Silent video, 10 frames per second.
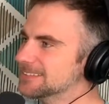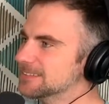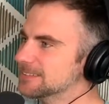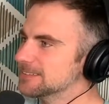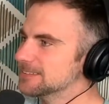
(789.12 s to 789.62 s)

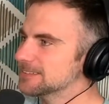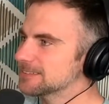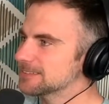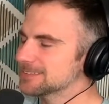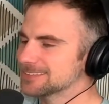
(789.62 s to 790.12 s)

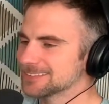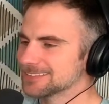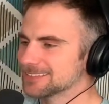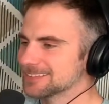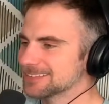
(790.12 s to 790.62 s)

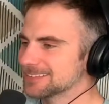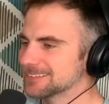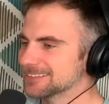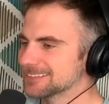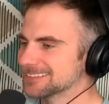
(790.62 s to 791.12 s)

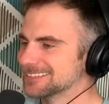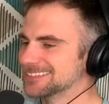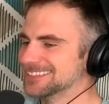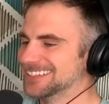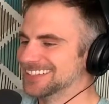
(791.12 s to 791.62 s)

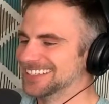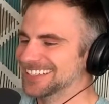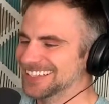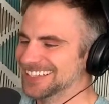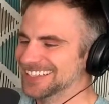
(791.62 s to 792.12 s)

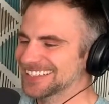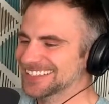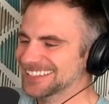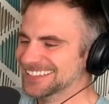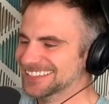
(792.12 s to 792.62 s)

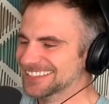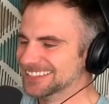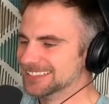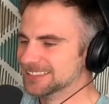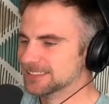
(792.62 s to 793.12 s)

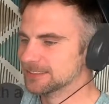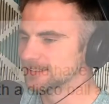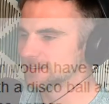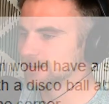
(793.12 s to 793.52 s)
No words are spoken by the person on screen.